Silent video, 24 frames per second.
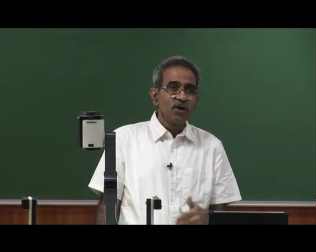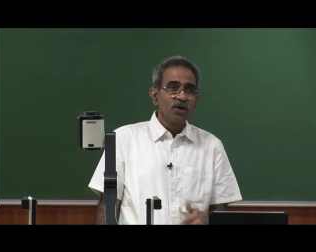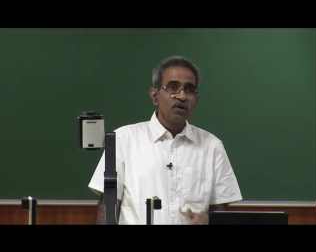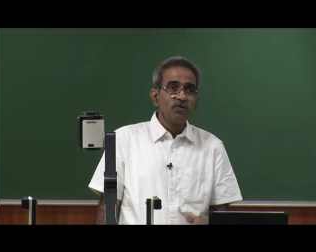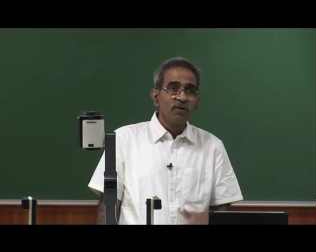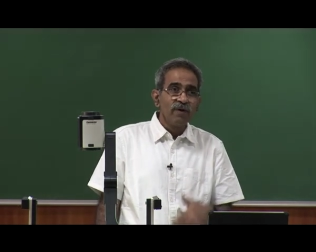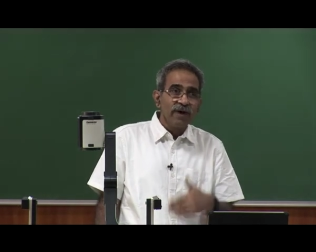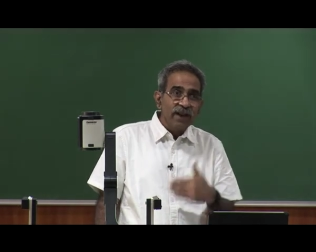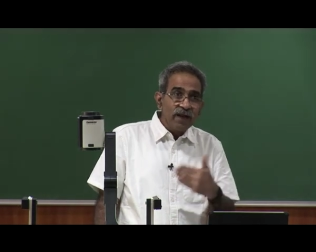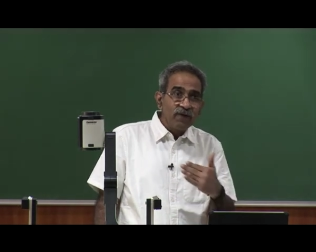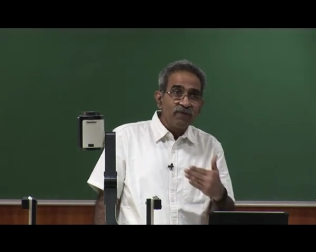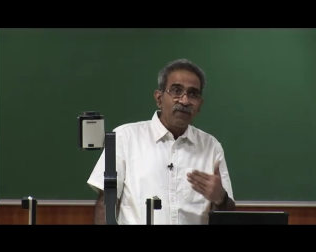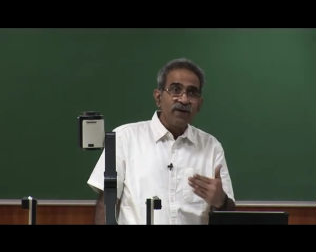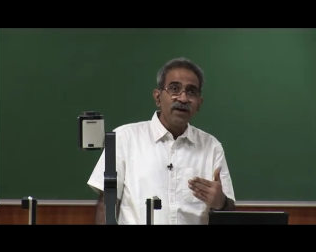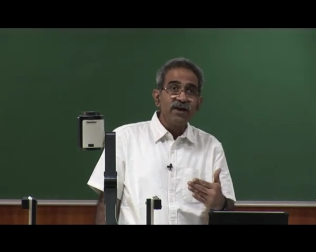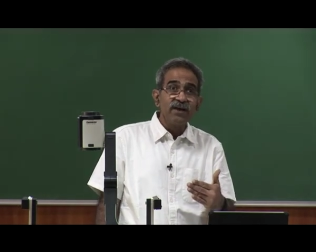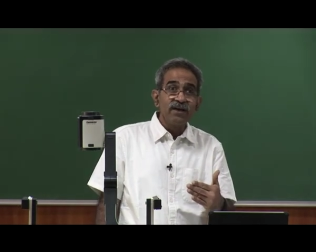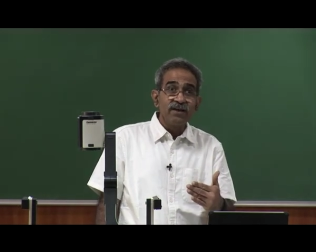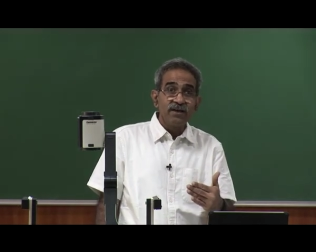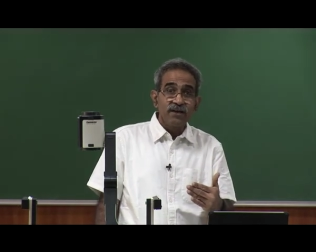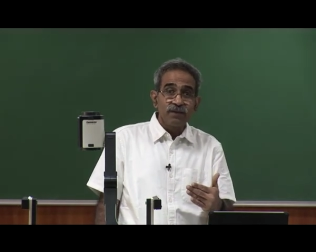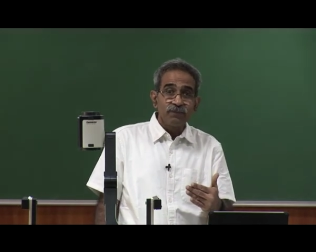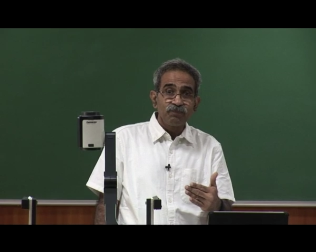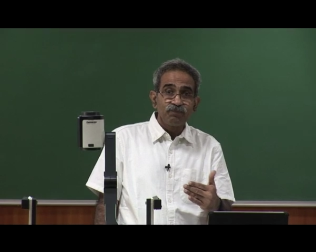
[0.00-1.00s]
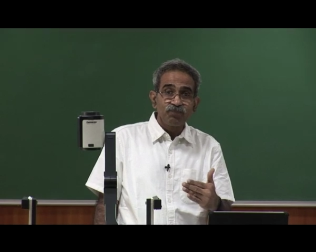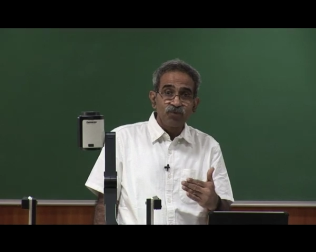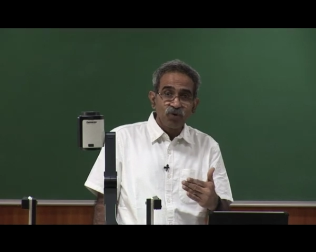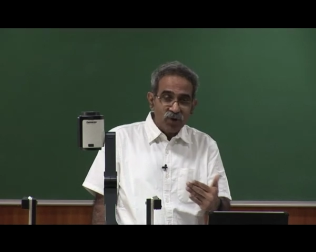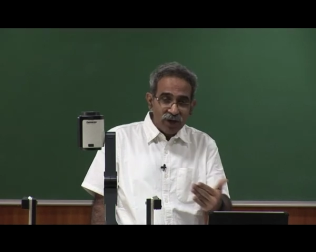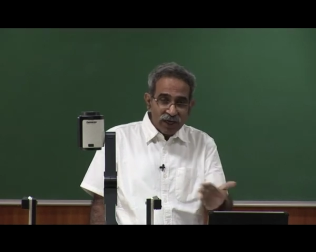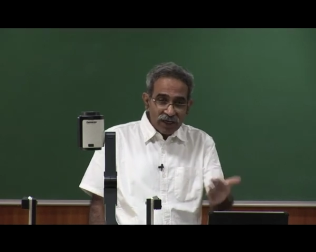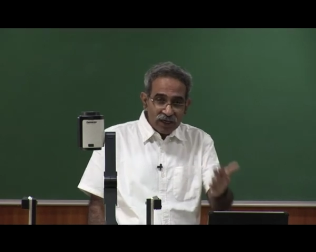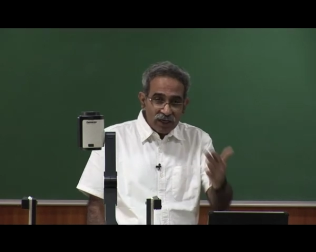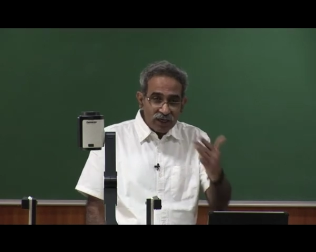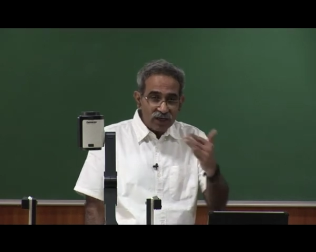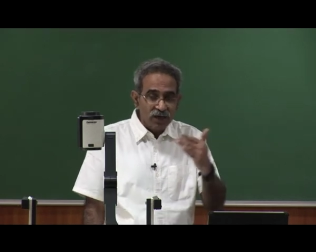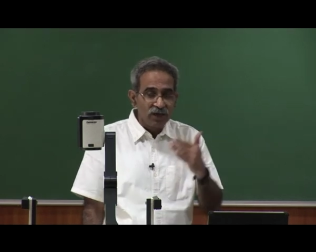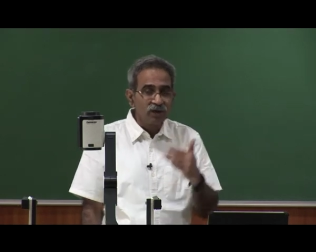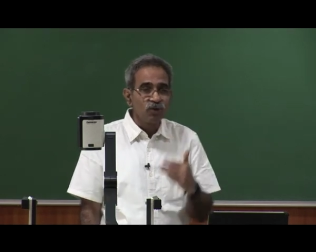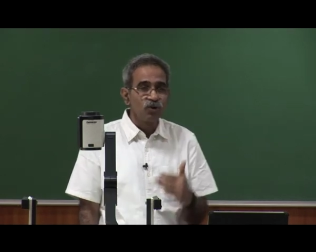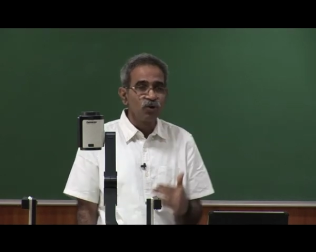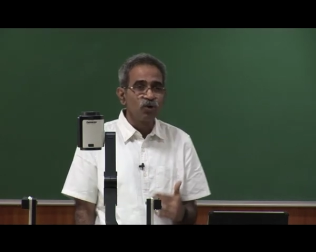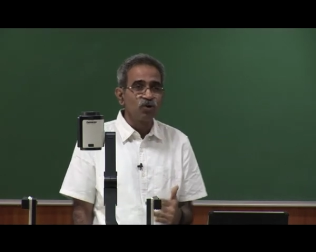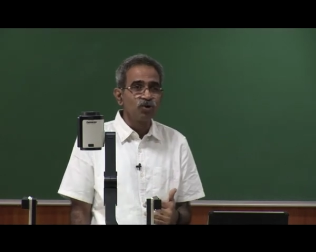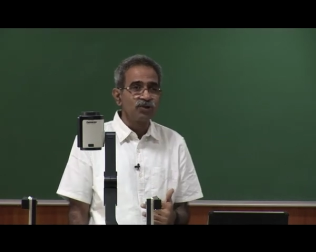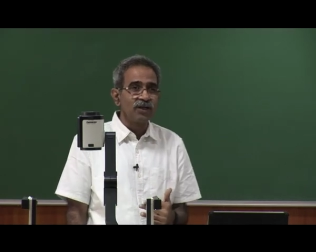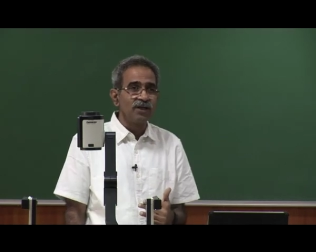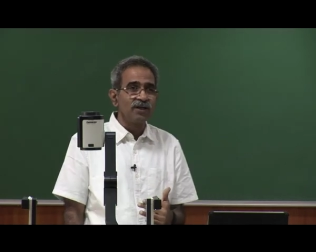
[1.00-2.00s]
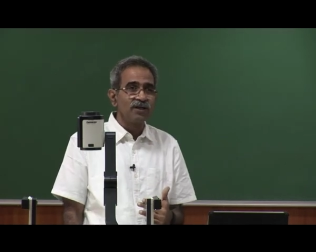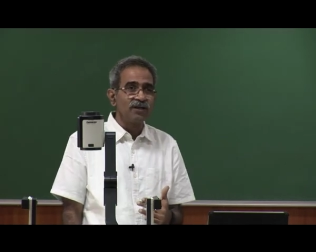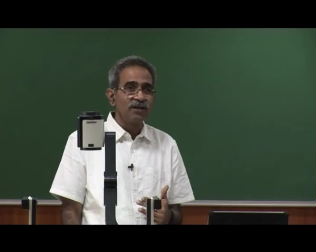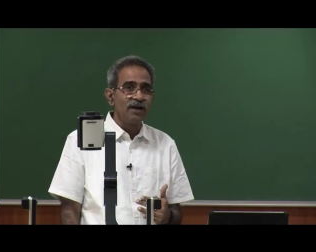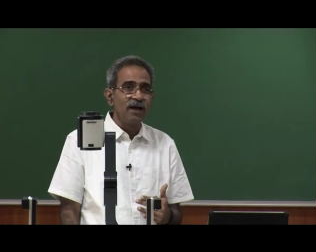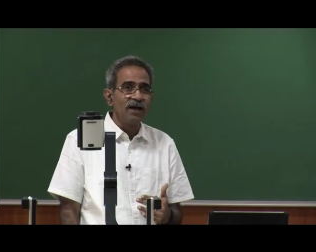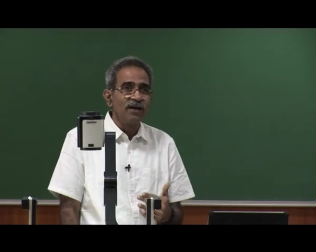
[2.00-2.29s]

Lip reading: you verify, you get a conclusion,